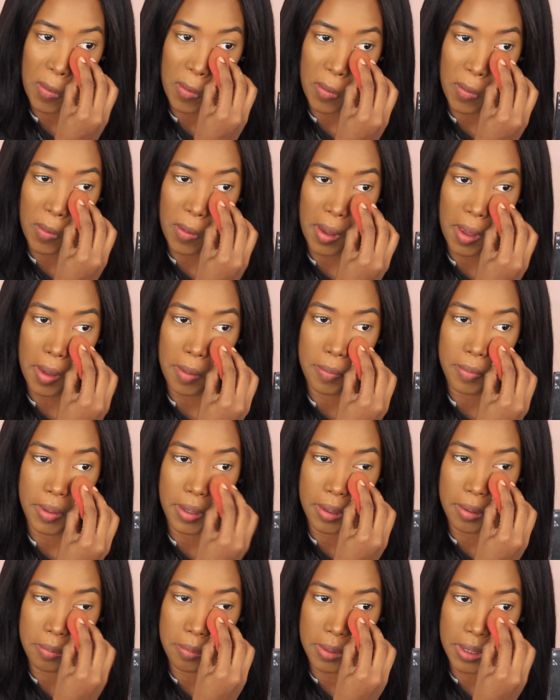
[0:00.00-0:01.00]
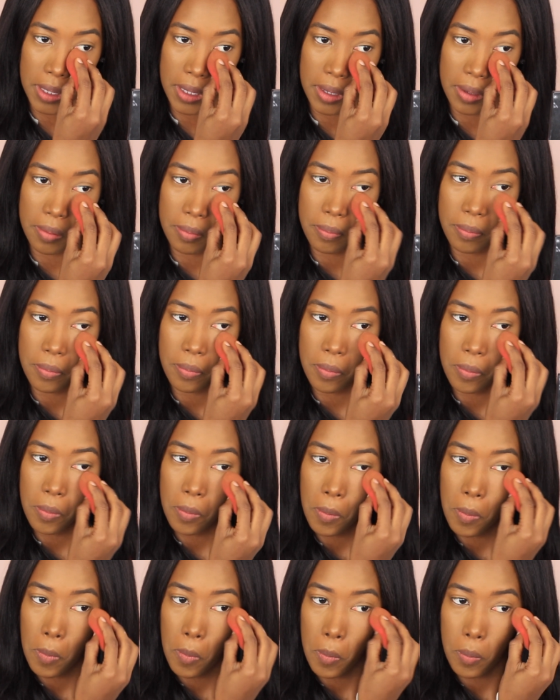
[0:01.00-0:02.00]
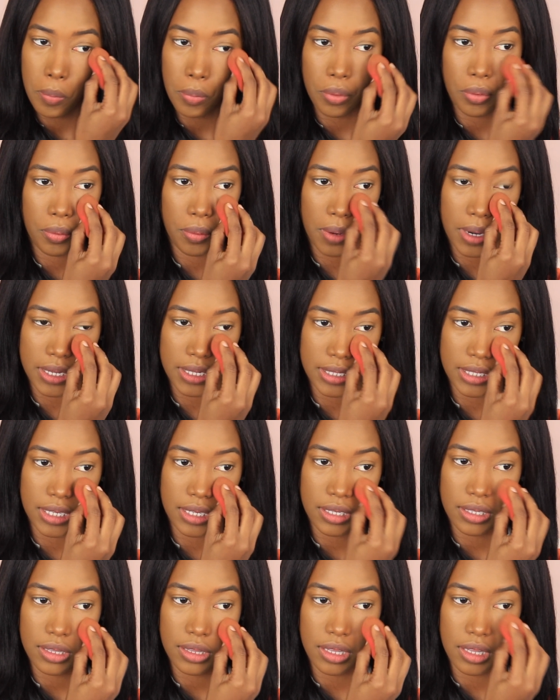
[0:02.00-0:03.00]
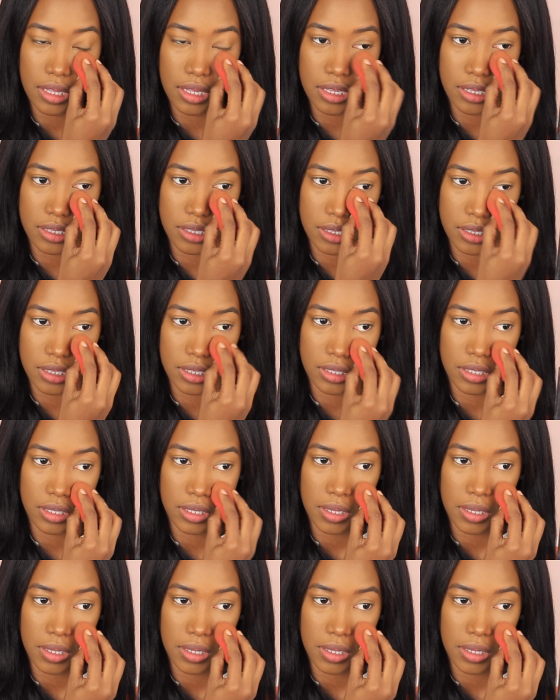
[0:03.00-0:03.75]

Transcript: So I'm gonna be pressing this